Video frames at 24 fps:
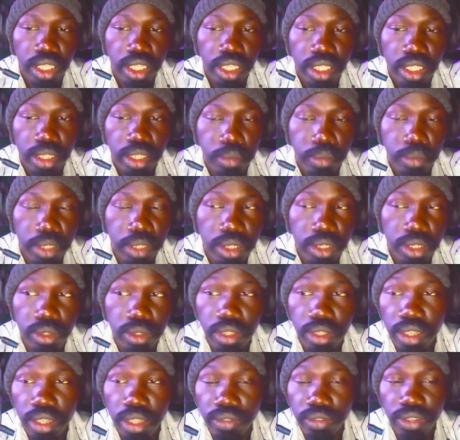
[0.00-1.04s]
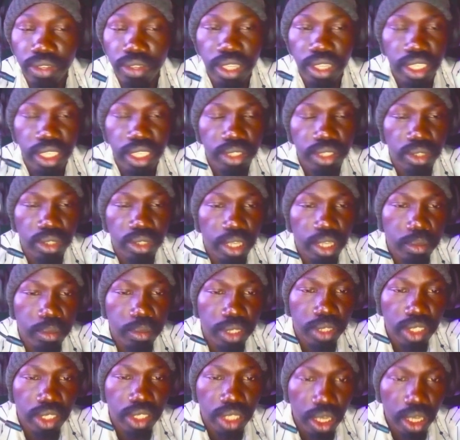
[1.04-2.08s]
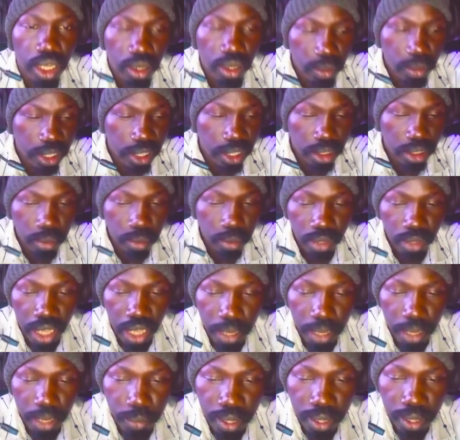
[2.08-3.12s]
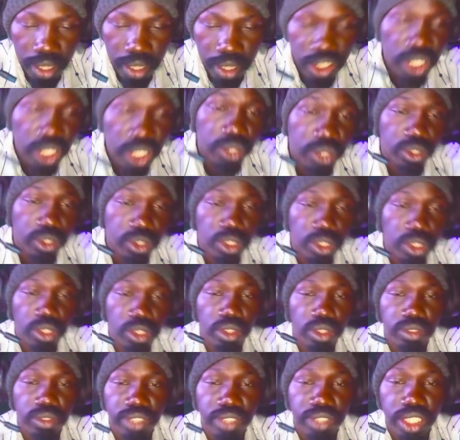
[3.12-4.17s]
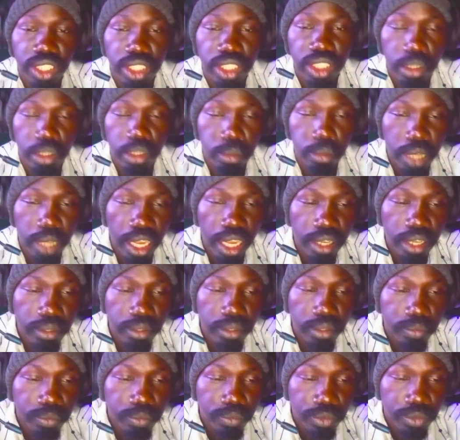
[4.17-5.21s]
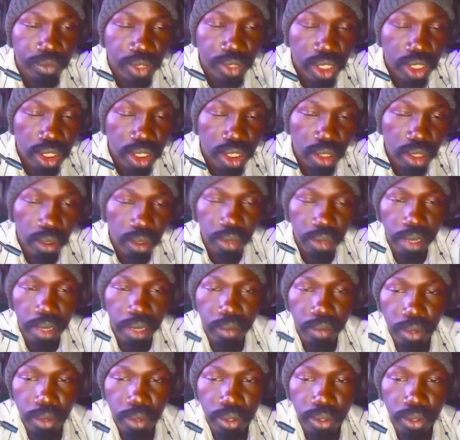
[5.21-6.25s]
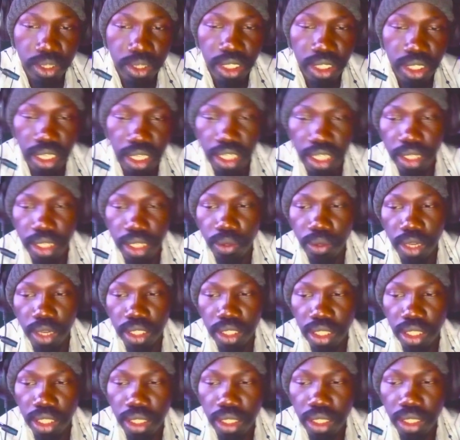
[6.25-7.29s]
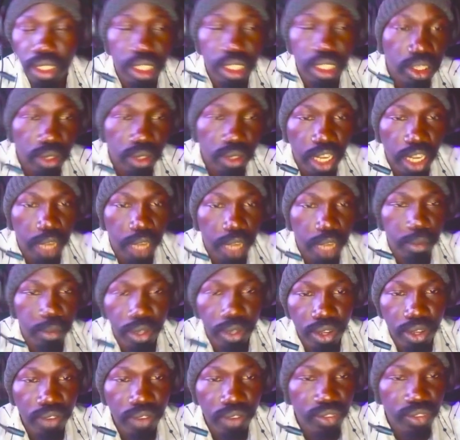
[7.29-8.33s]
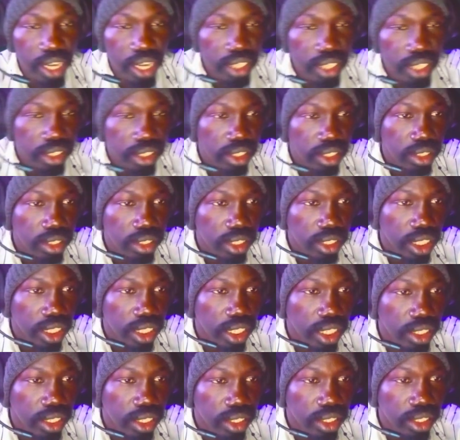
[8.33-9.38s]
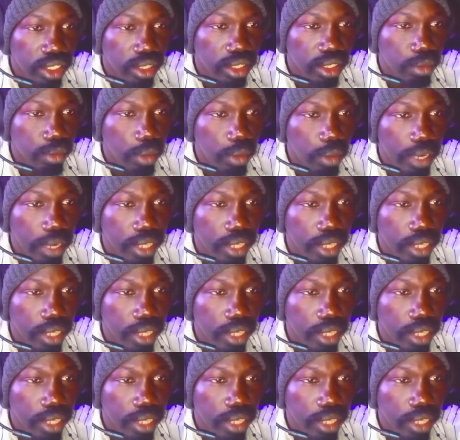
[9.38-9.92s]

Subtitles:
Please do not forget to help this channel by subscribing, turn on the notification bell so when we upload a new lesson you can be notified. Okay. Bye bye.